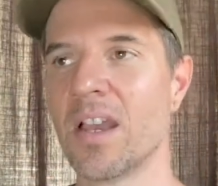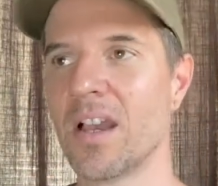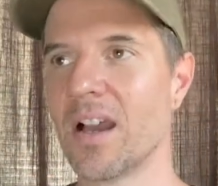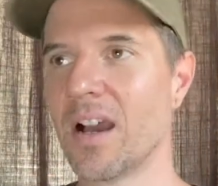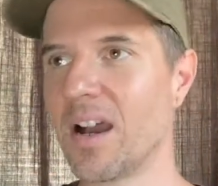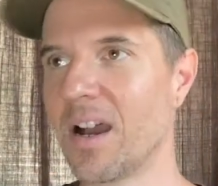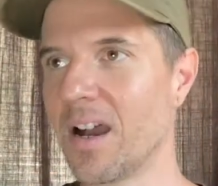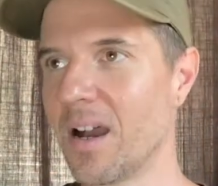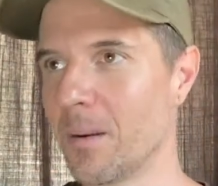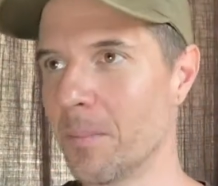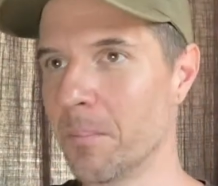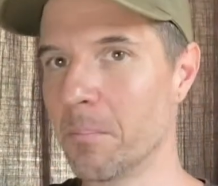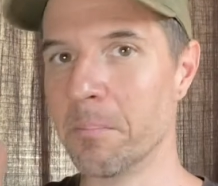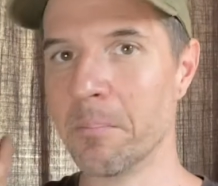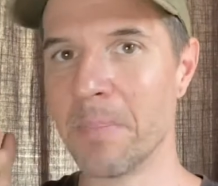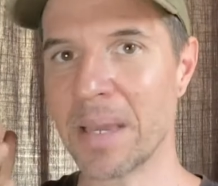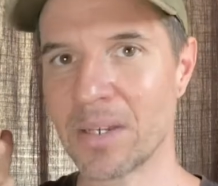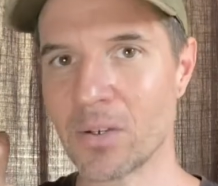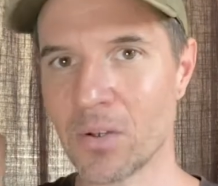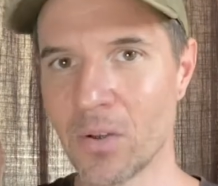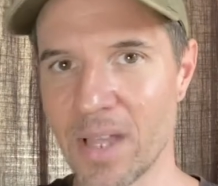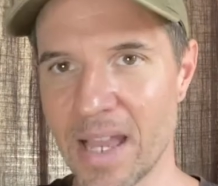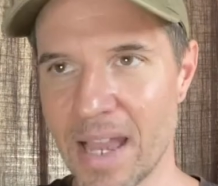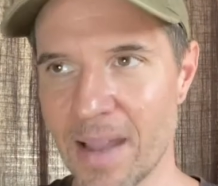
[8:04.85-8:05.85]
uh,
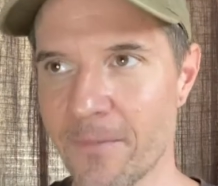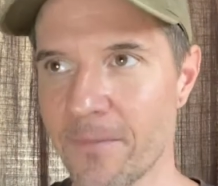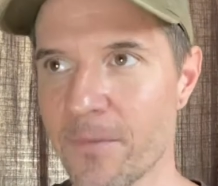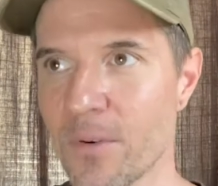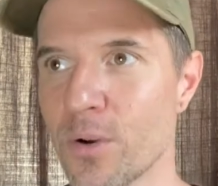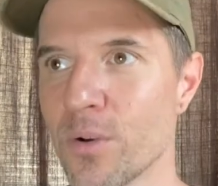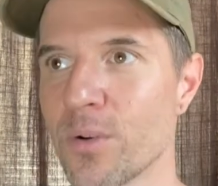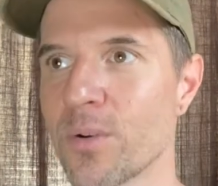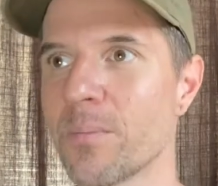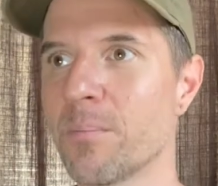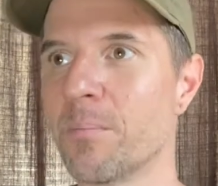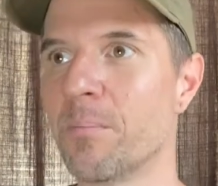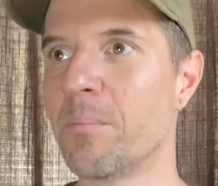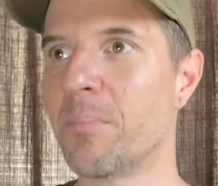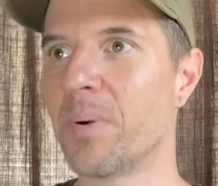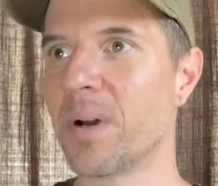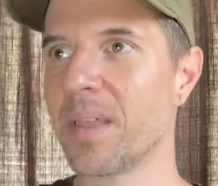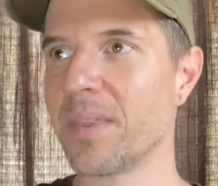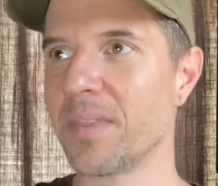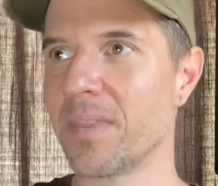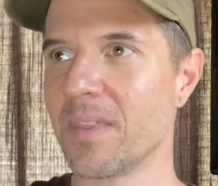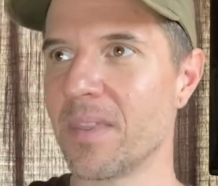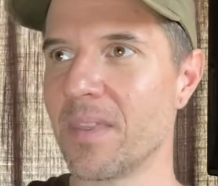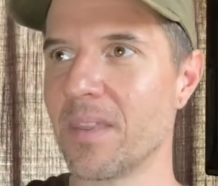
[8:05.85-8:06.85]
mental effort,
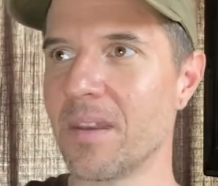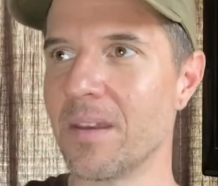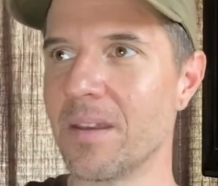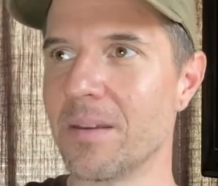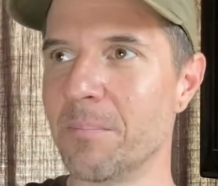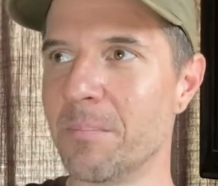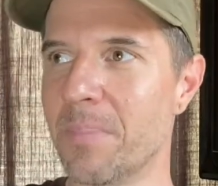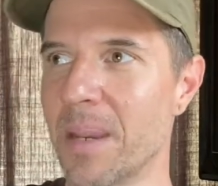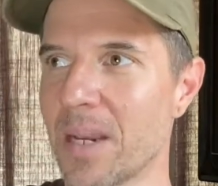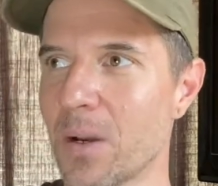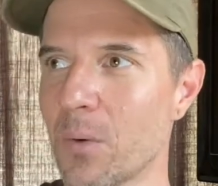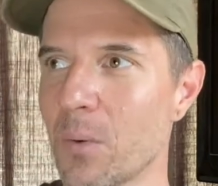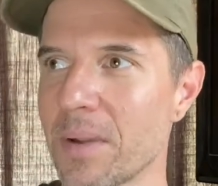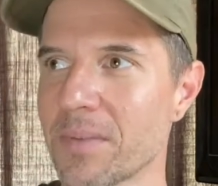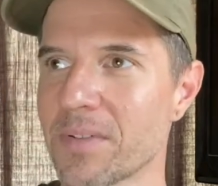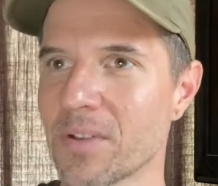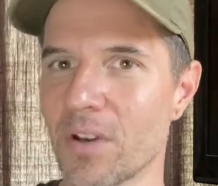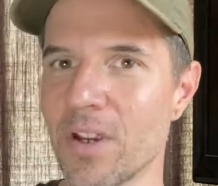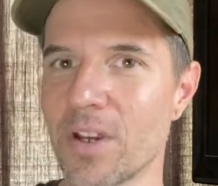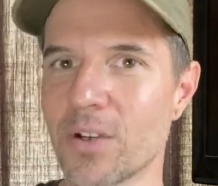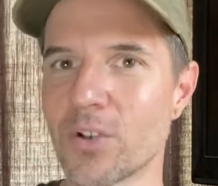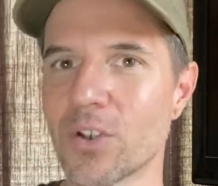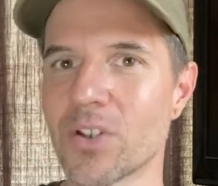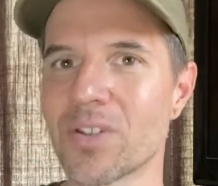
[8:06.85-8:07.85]
but beta waves are
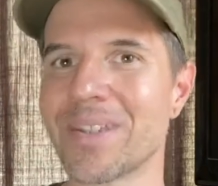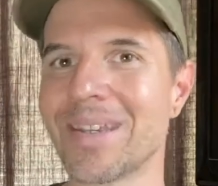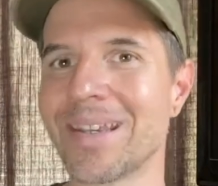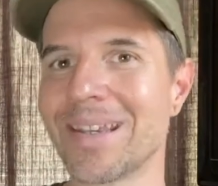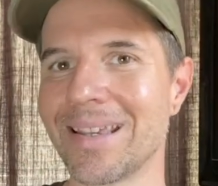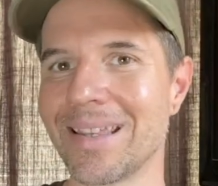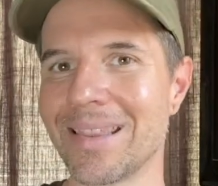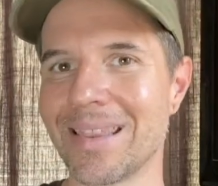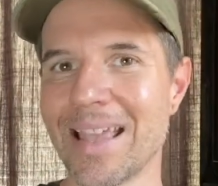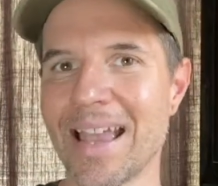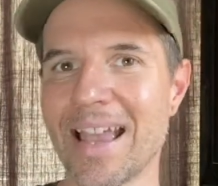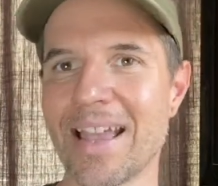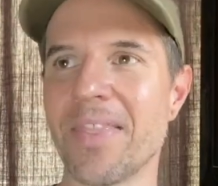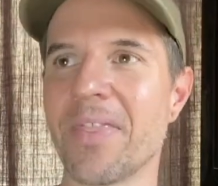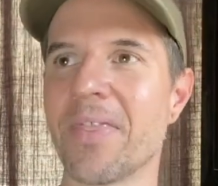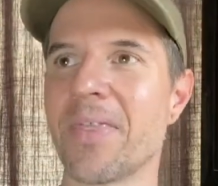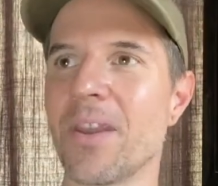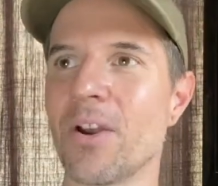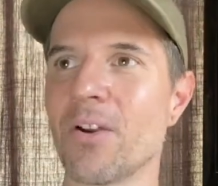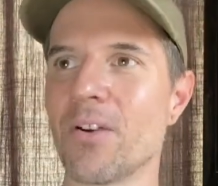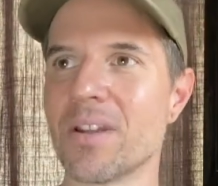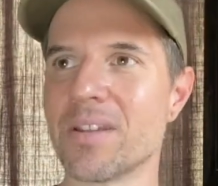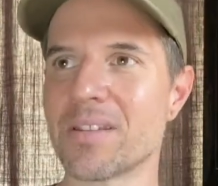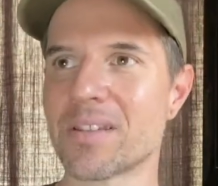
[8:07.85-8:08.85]
interesting in that
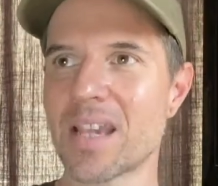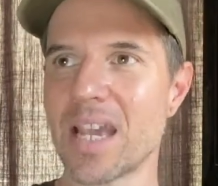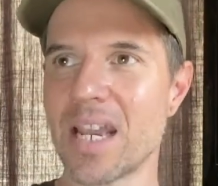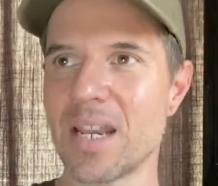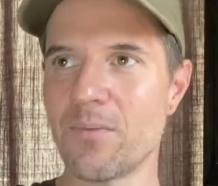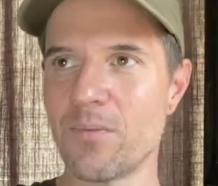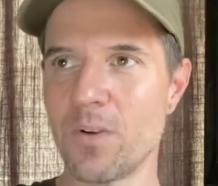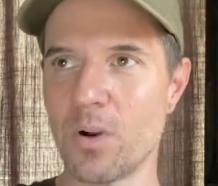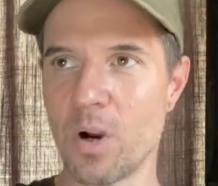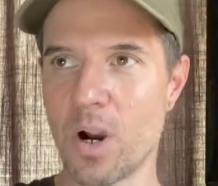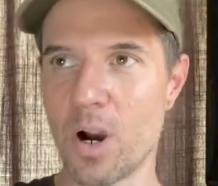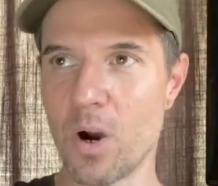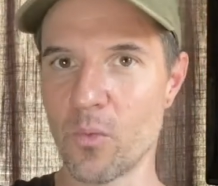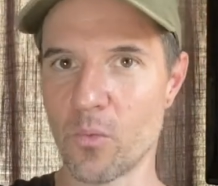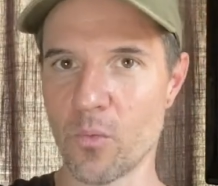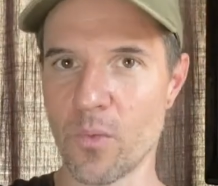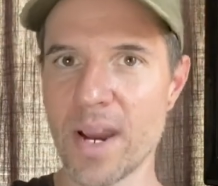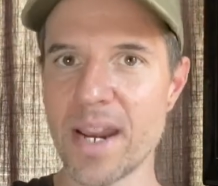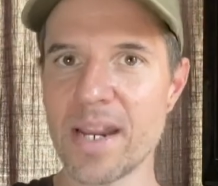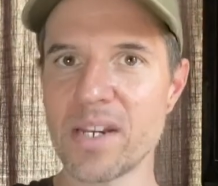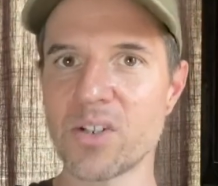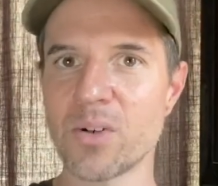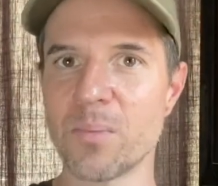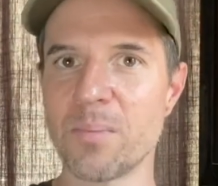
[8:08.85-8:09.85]
there is kind of a, a
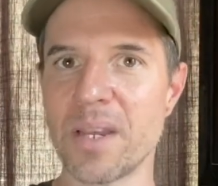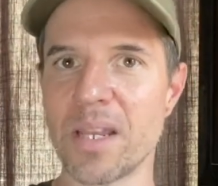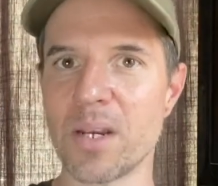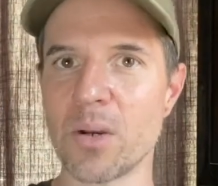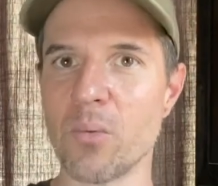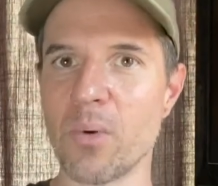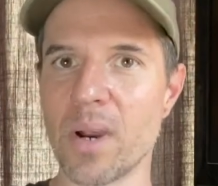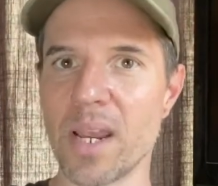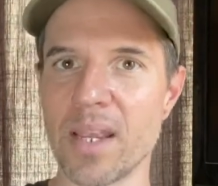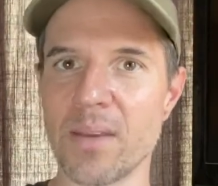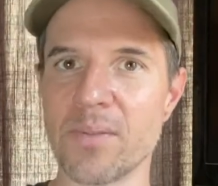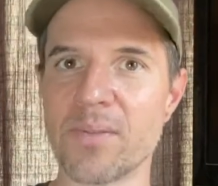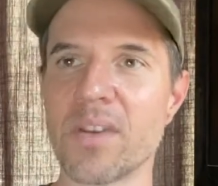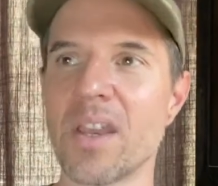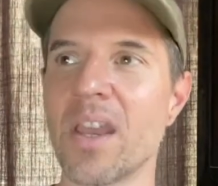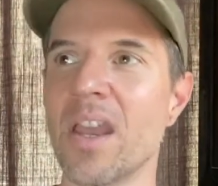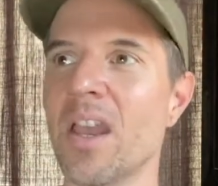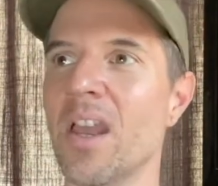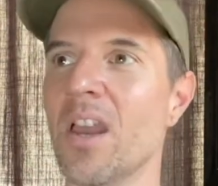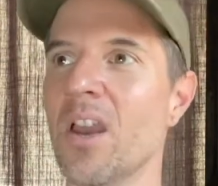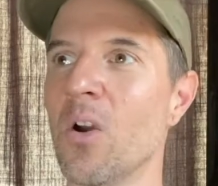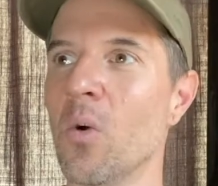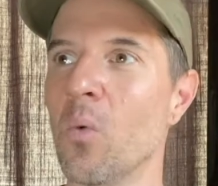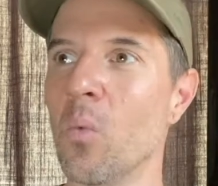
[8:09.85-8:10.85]
range of beta waves
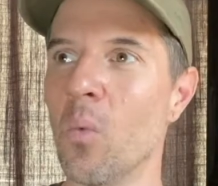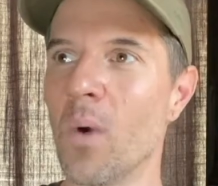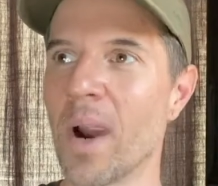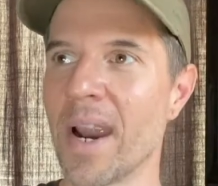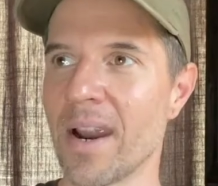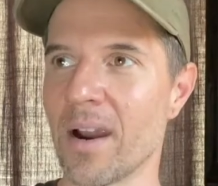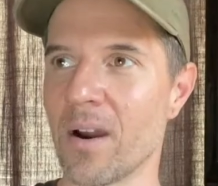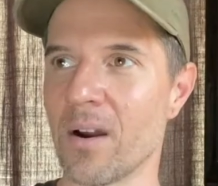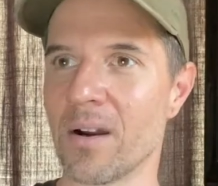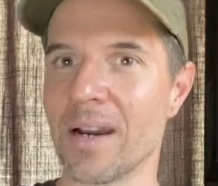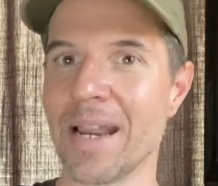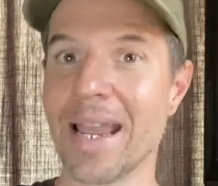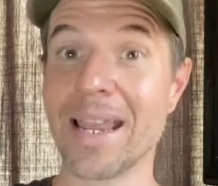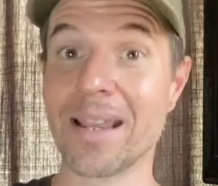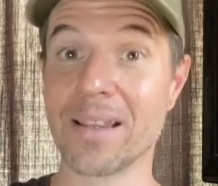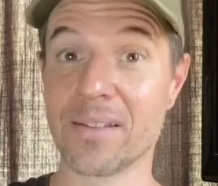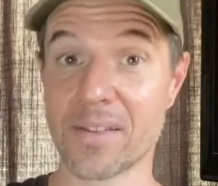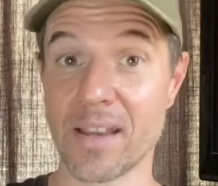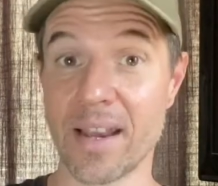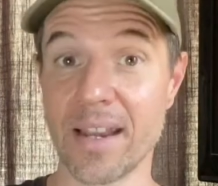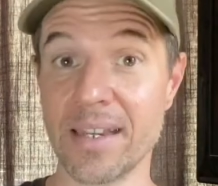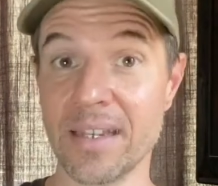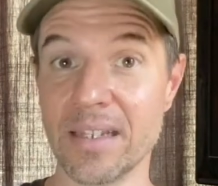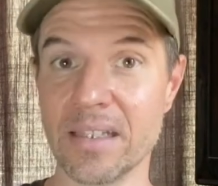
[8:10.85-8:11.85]
where
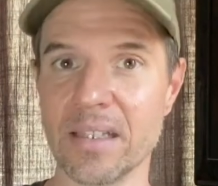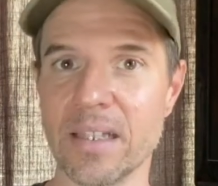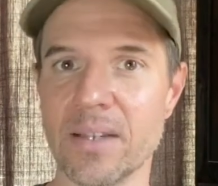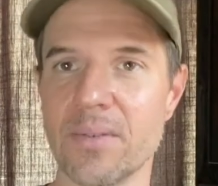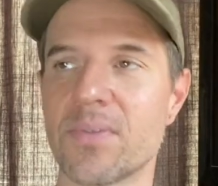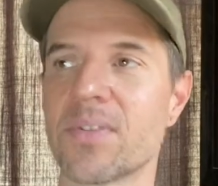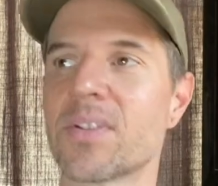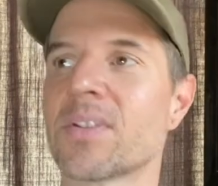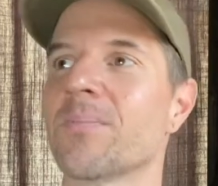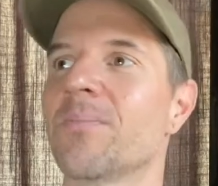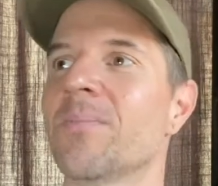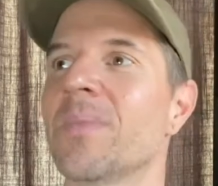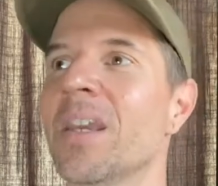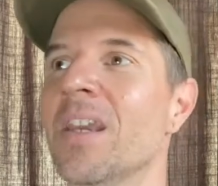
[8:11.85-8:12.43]
anxiety lives.